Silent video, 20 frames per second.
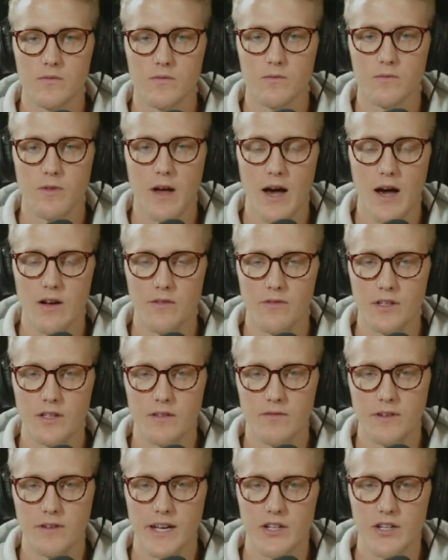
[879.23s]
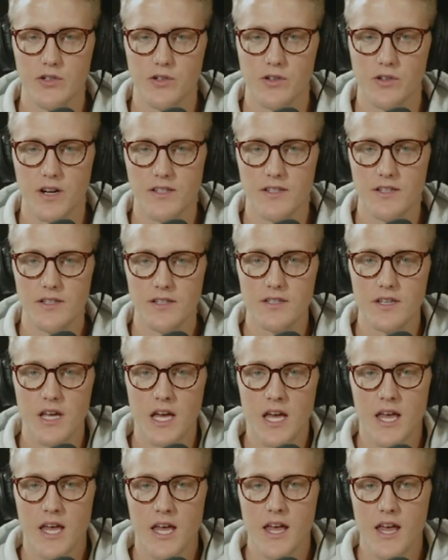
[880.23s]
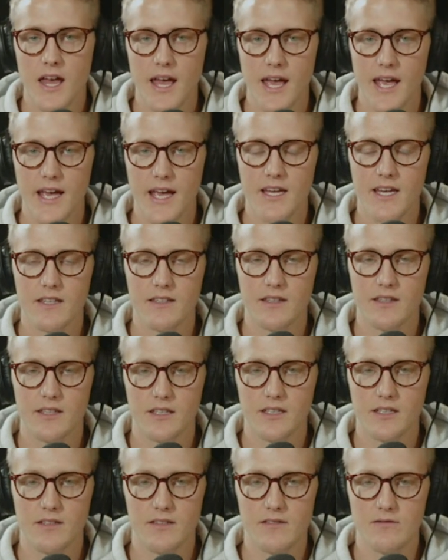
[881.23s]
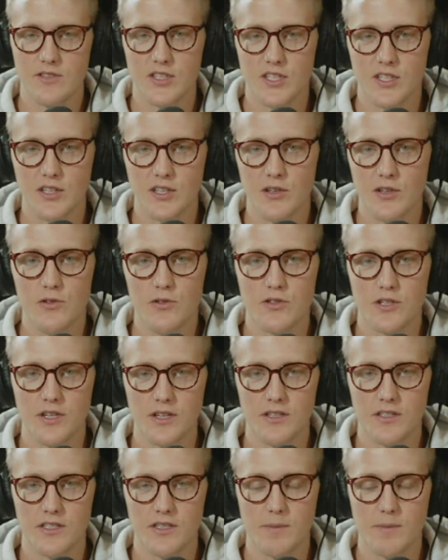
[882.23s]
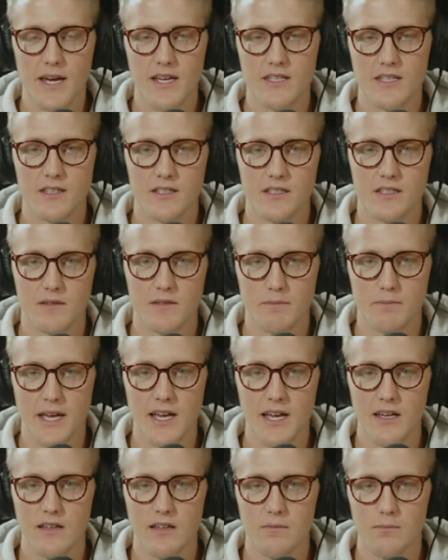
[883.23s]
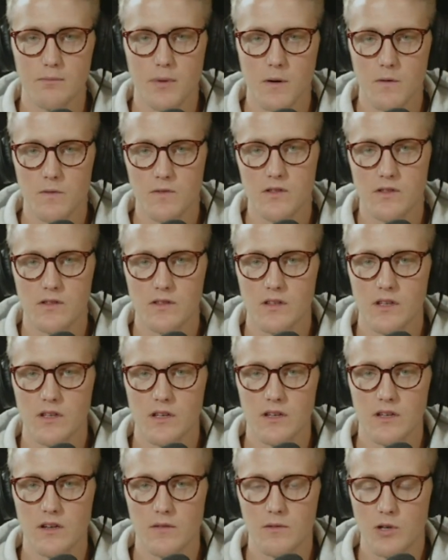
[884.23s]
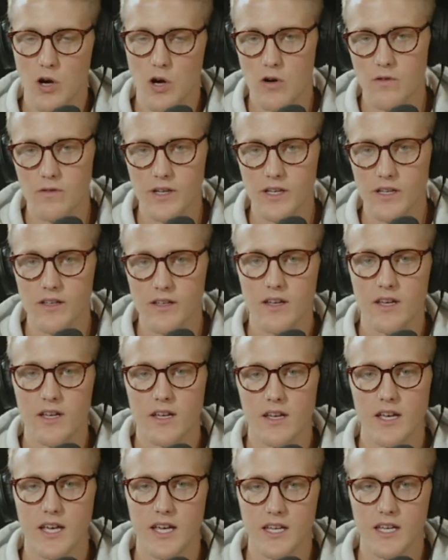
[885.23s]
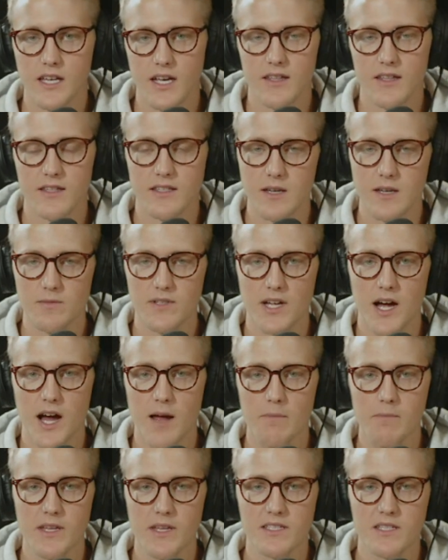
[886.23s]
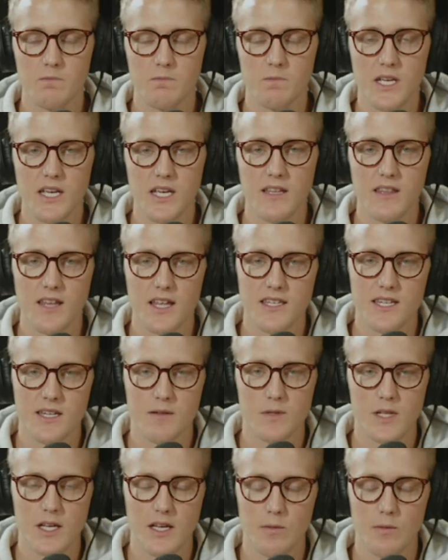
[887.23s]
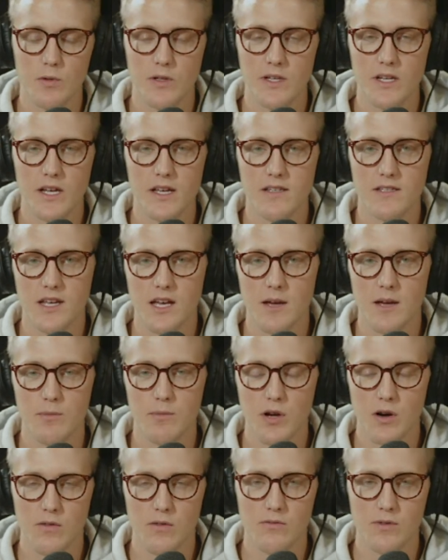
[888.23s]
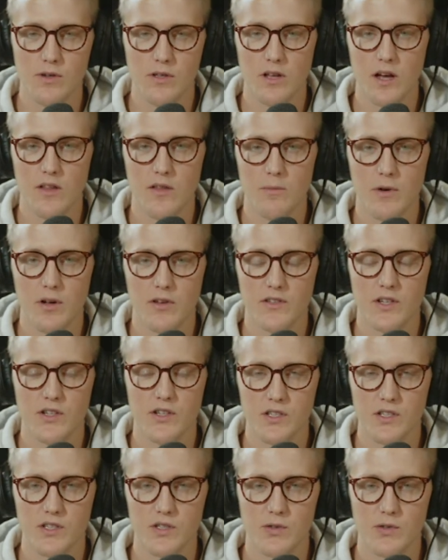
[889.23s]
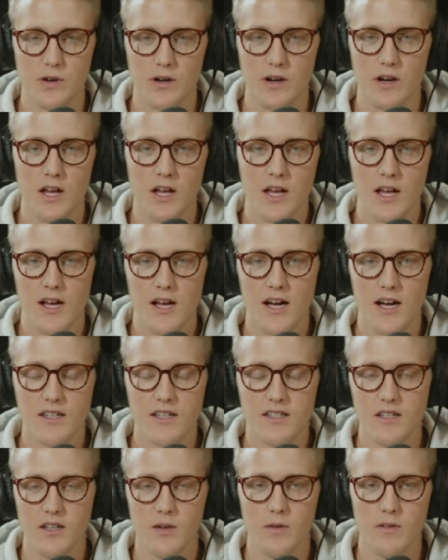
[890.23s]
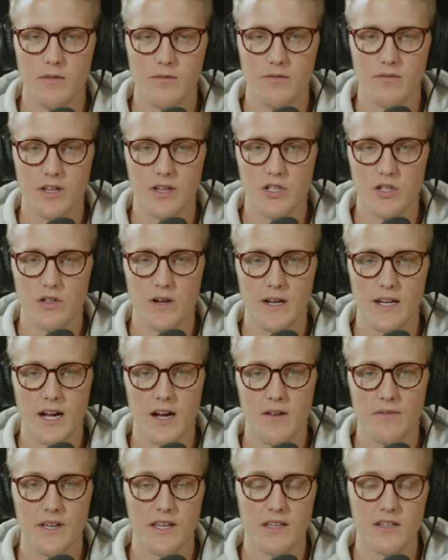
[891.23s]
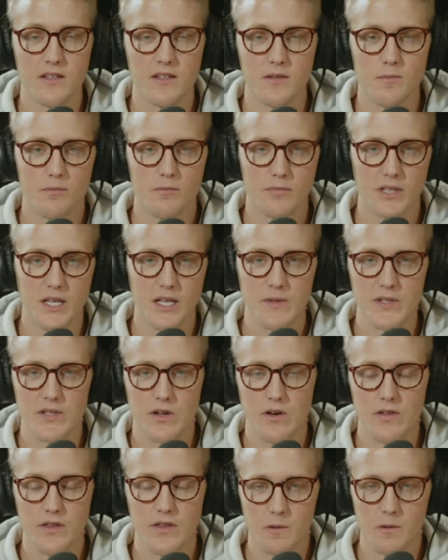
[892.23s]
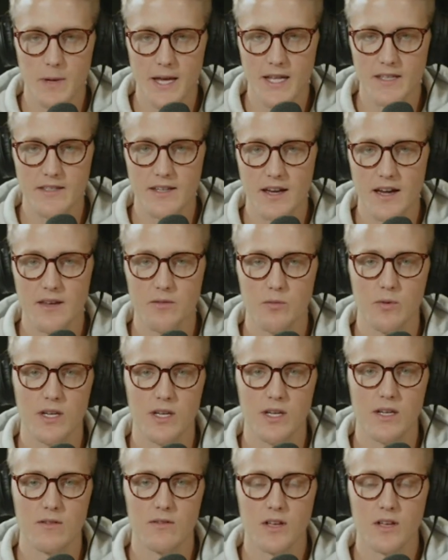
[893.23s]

out of the financial crisis, and the huge spikes in demand post COVID hitting at the same time. And to me, that seems like a really nice scapegoat for a lot of the politicians who are uh, dealing with inflation right now. They can just blame this all on the demand side when it